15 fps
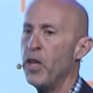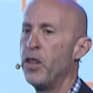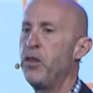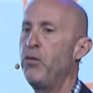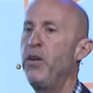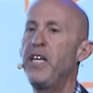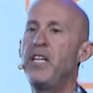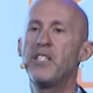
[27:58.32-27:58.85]

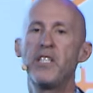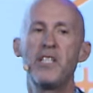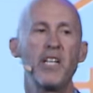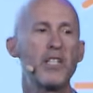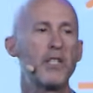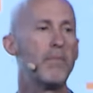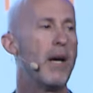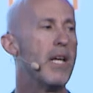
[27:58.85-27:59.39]
3 to
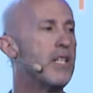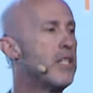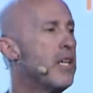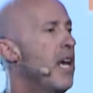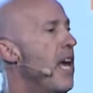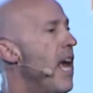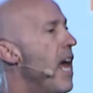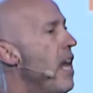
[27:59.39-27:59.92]
6 months.
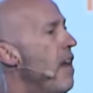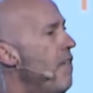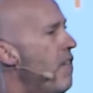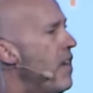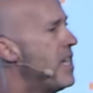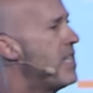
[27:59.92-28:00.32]
And if it